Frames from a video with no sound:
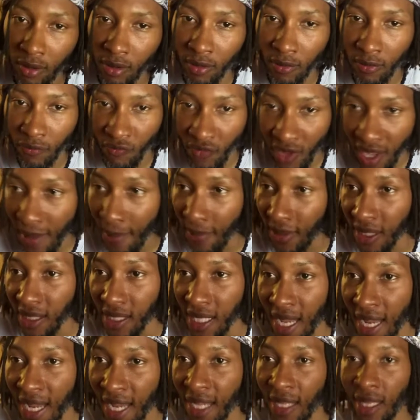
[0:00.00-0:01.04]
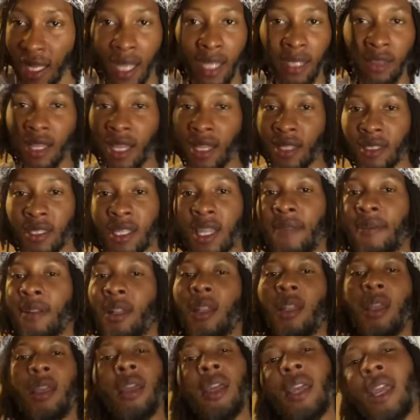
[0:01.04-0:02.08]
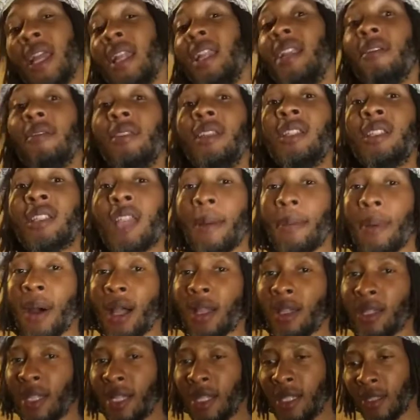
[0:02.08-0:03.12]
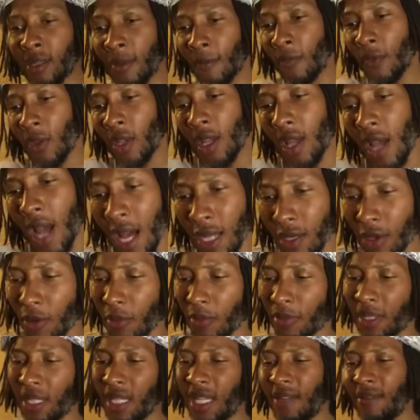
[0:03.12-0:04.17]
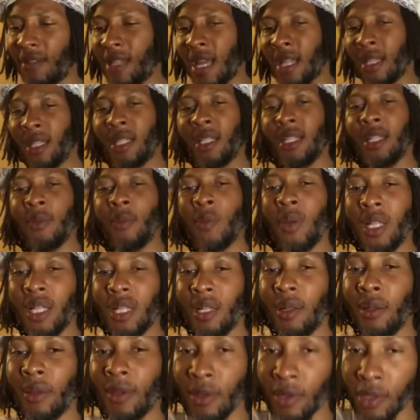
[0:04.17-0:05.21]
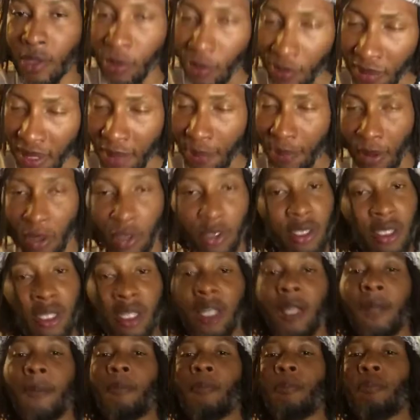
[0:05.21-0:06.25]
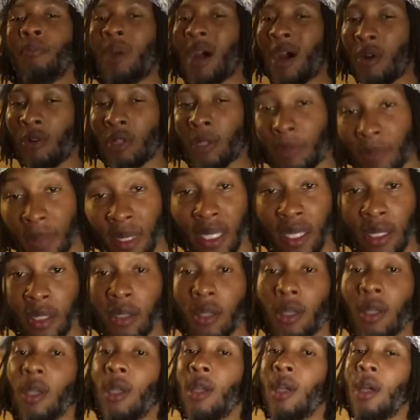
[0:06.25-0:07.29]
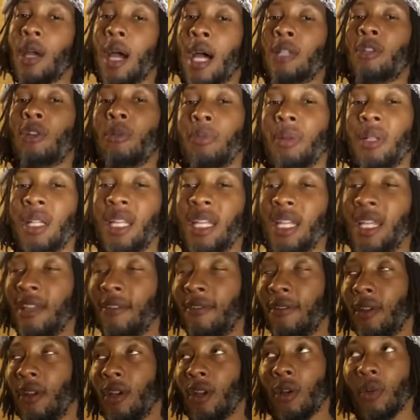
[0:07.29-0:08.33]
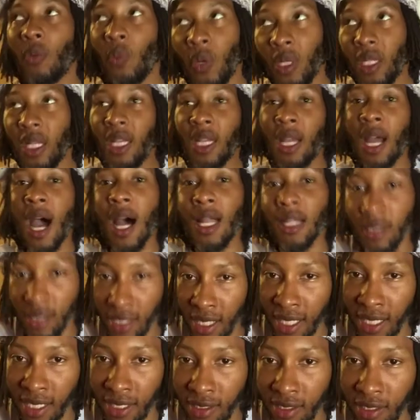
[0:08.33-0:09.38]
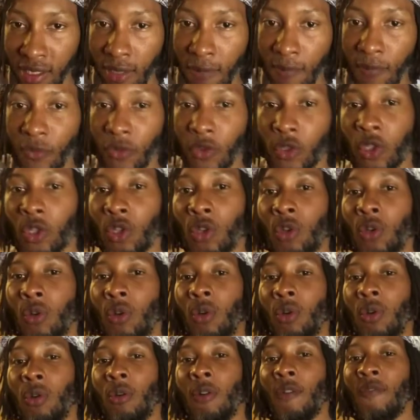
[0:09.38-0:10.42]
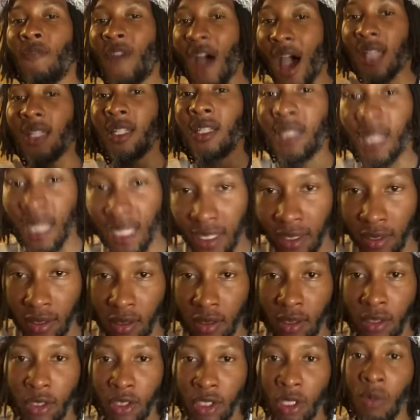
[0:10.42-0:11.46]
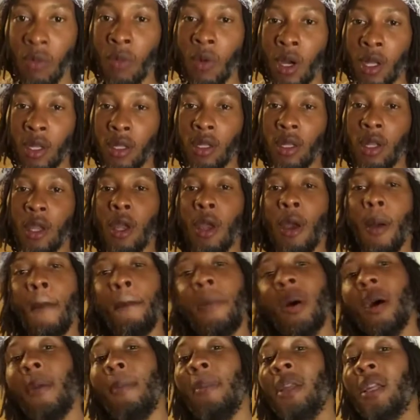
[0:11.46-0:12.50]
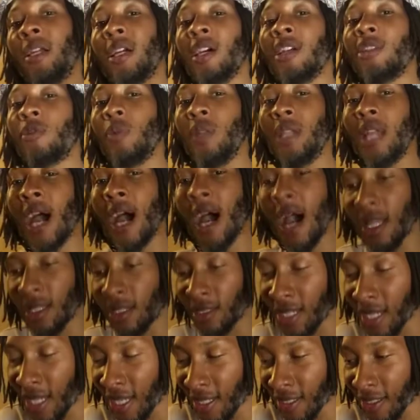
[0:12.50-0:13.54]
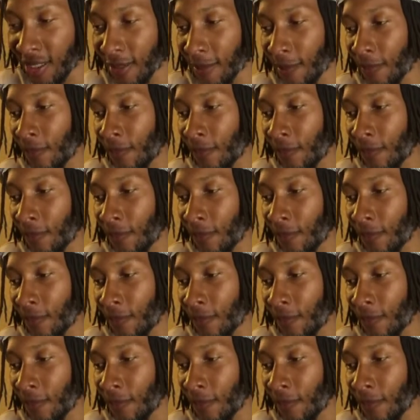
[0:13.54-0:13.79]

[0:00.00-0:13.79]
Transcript: Family Day, like Thanksgiving, any of these type of holidays. I don't believe that to me personally, my own opinion, I don't believe we need holidays to validate someone. But because we got holidays,